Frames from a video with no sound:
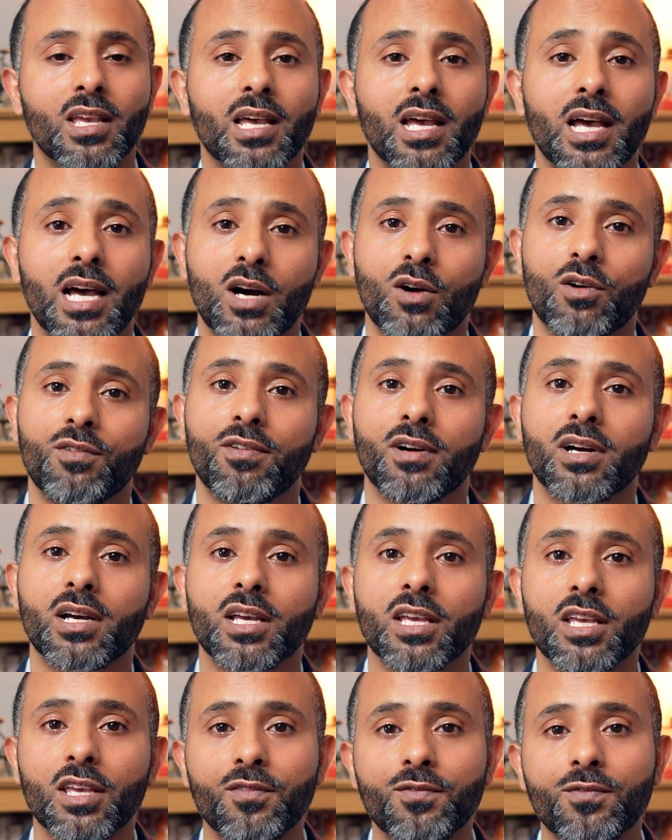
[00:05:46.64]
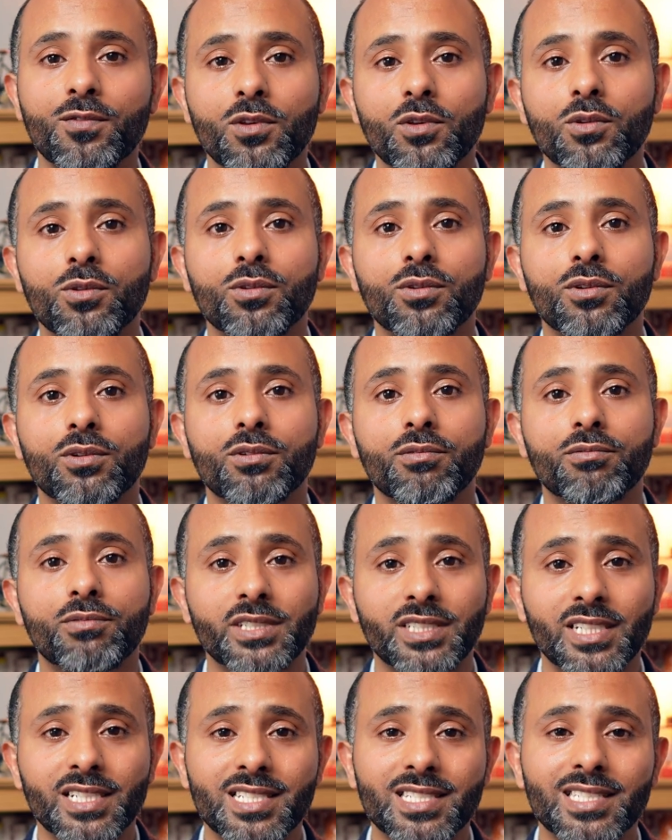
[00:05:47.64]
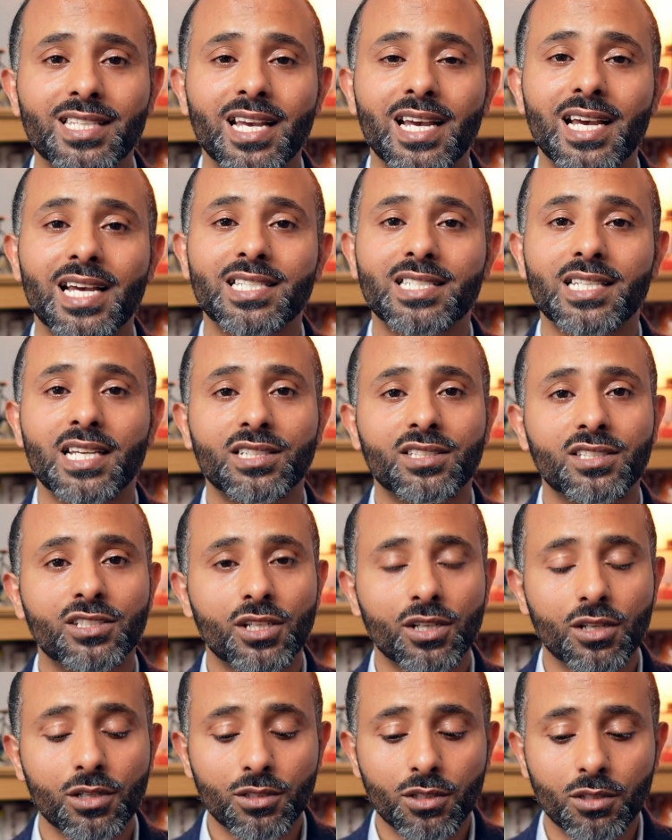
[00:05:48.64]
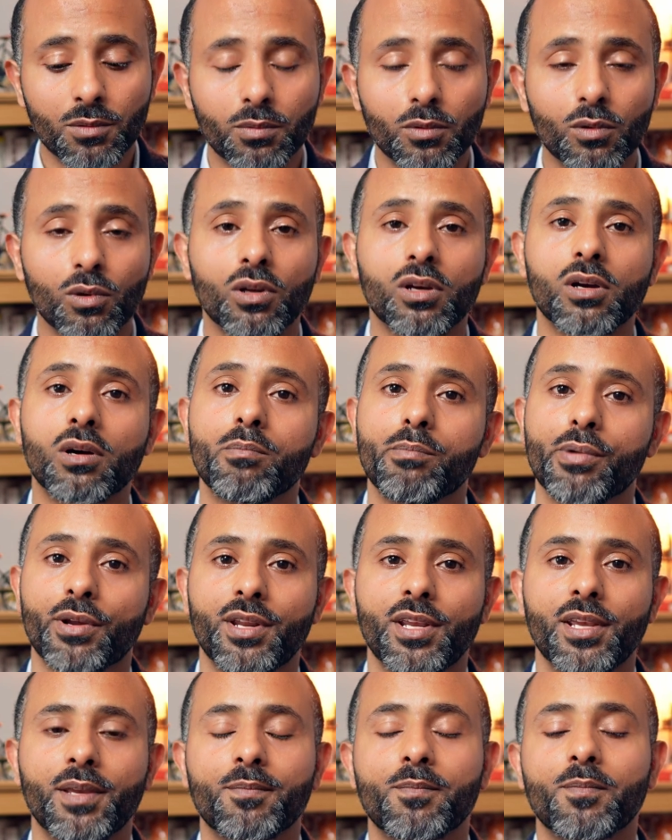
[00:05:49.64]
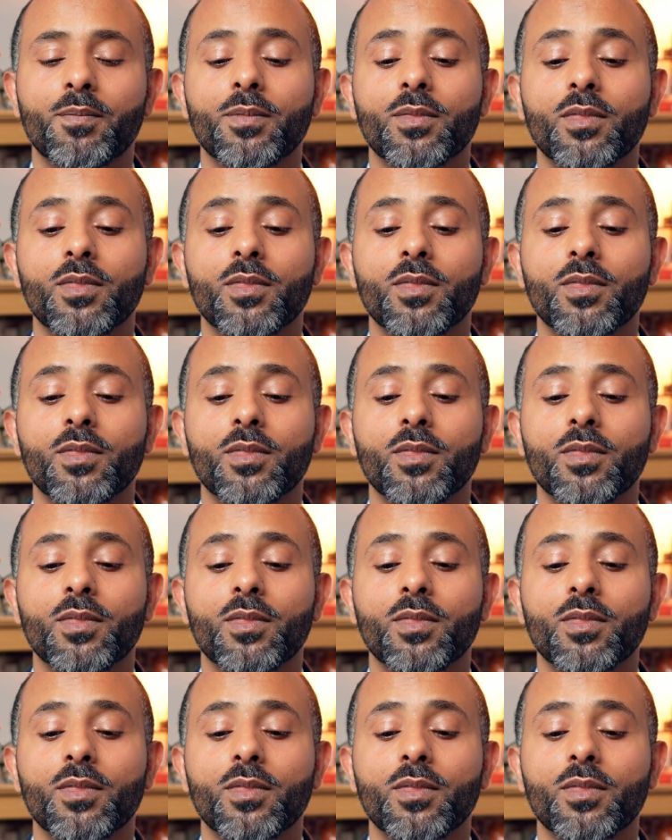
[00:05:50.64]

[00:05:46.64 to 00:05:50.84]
However, if you register as a charitable company,